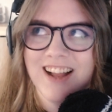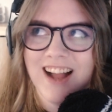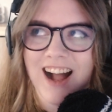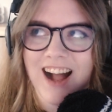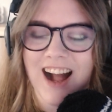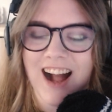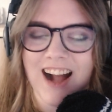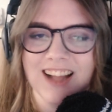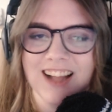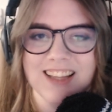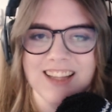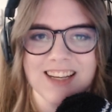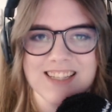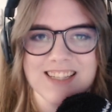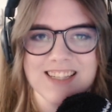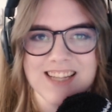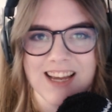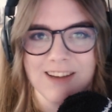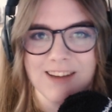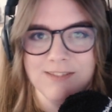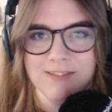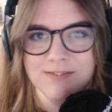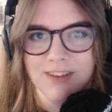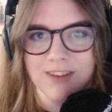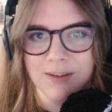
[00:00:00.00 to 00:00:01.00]
I like to
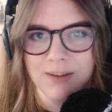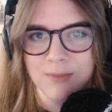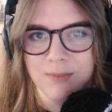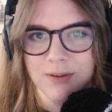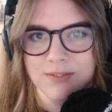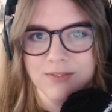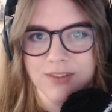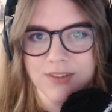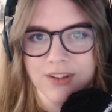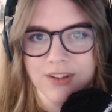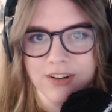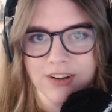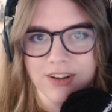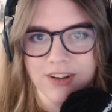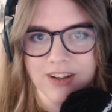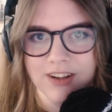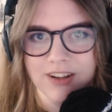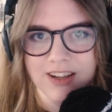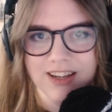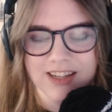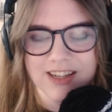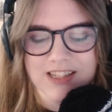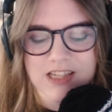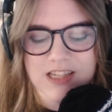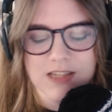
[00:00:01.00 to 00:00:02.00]
have fun with her.
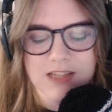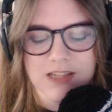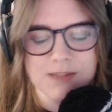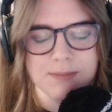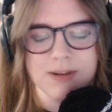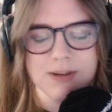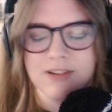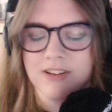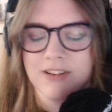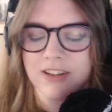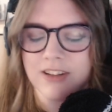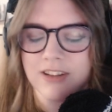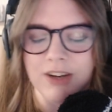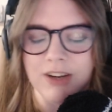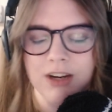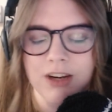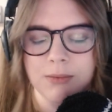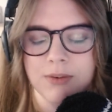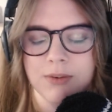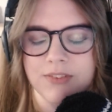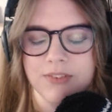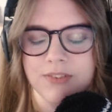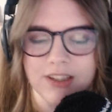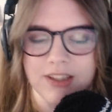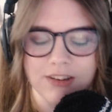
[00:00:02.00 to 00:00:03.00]
And it's especially great
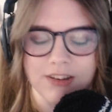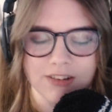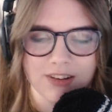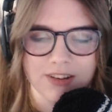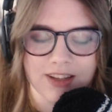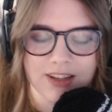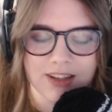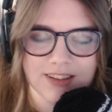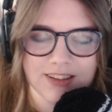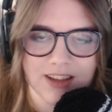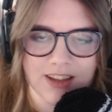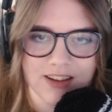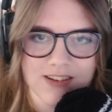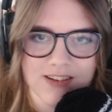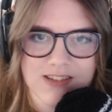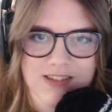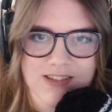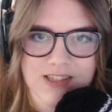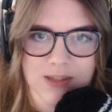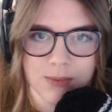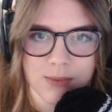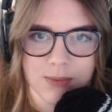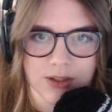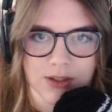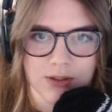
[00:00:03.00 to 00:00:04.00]
with a hero like
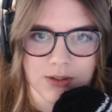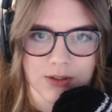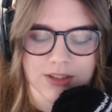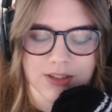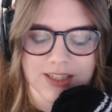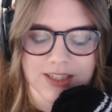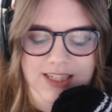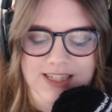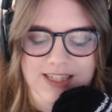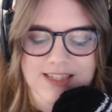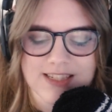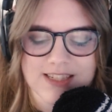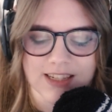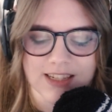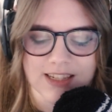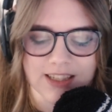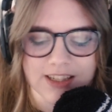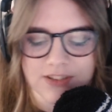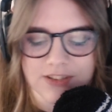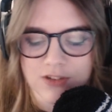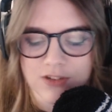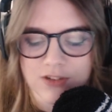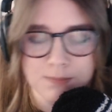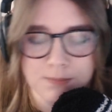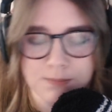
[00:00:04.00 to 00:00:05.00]
Tusk, where you can
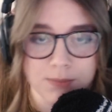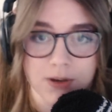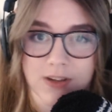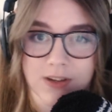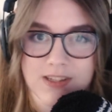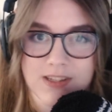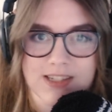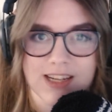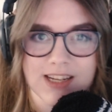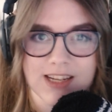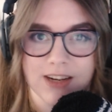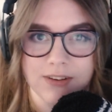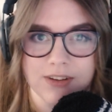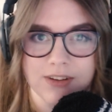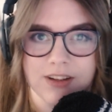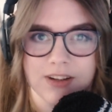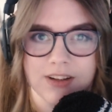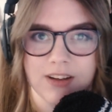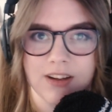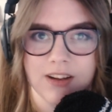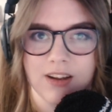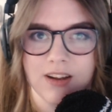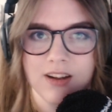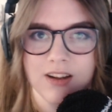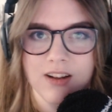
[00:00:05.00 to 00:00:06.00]
instantly just burst down
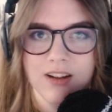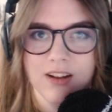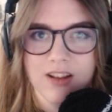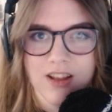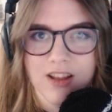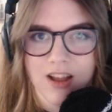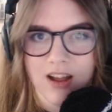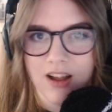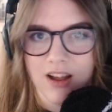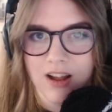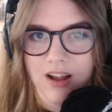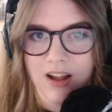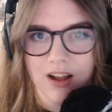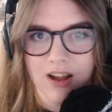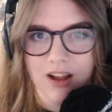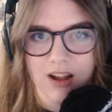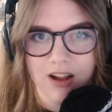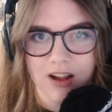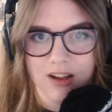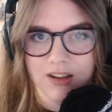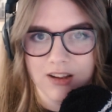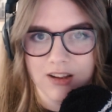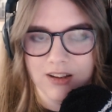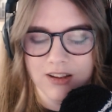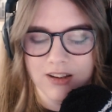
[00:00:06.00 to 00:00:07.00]
a
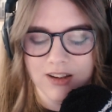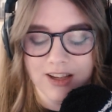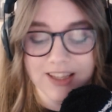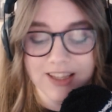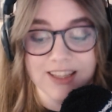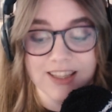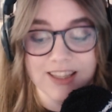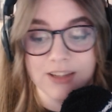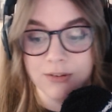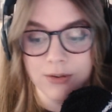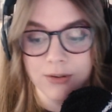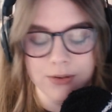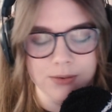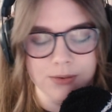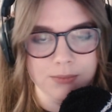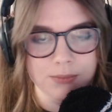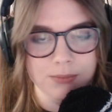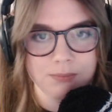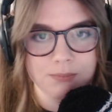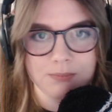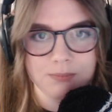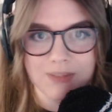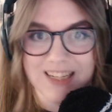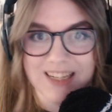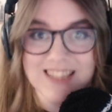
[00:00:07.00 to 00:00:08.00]
a, a hero
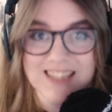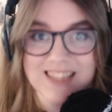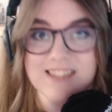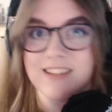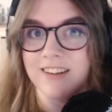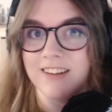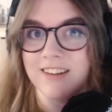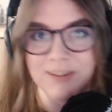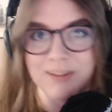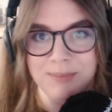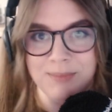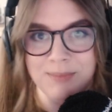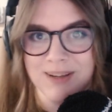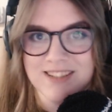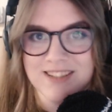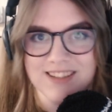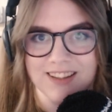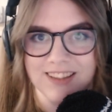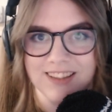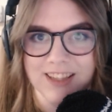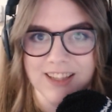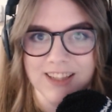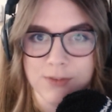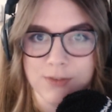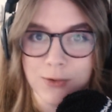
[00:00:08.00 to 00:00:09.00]
instantly.
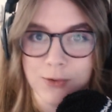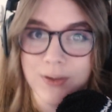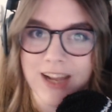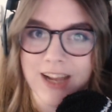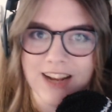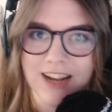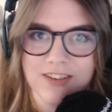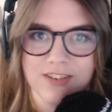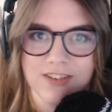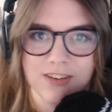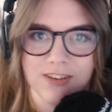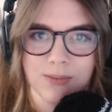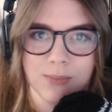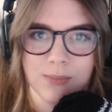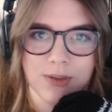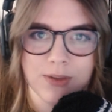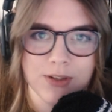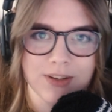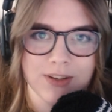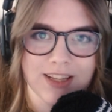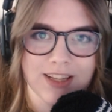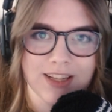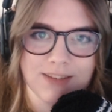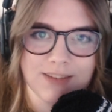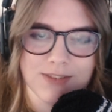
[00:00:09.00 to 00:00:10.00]
Basically, if you catch them when
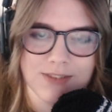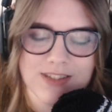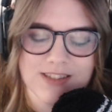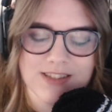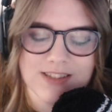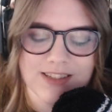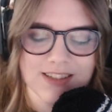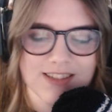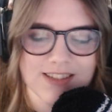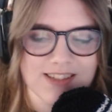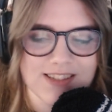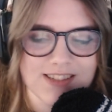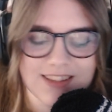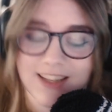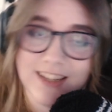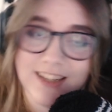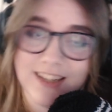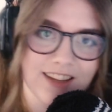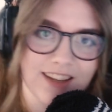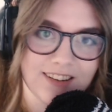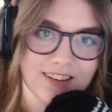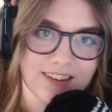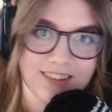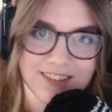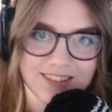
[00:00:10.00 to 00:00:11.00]
you get level six, they're
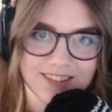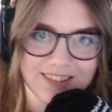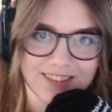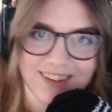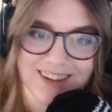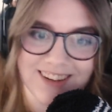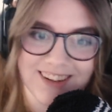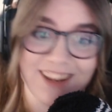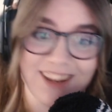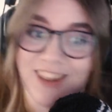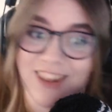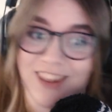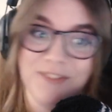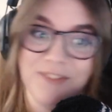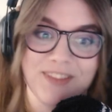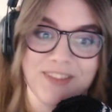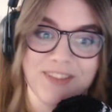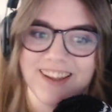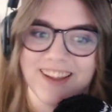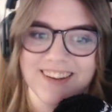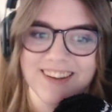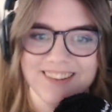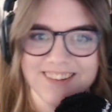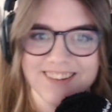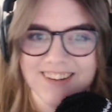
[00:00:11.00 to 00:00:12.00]
dead, and I love
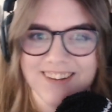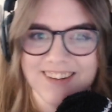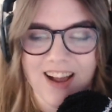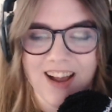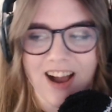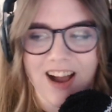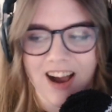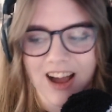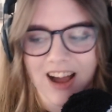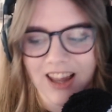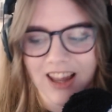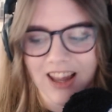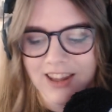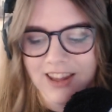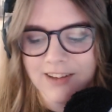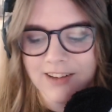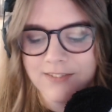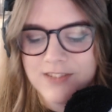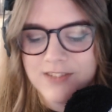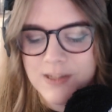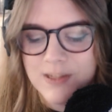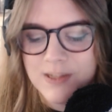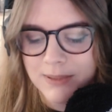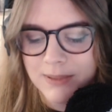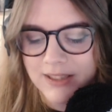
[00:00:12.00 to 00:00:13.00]
that. I
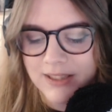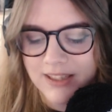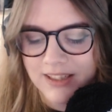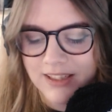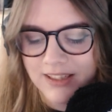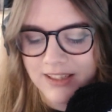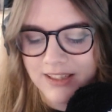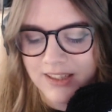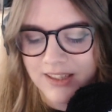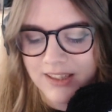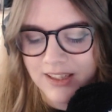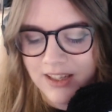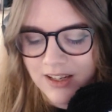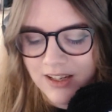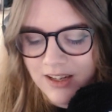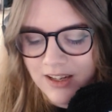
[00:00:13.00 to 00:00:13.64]
love to be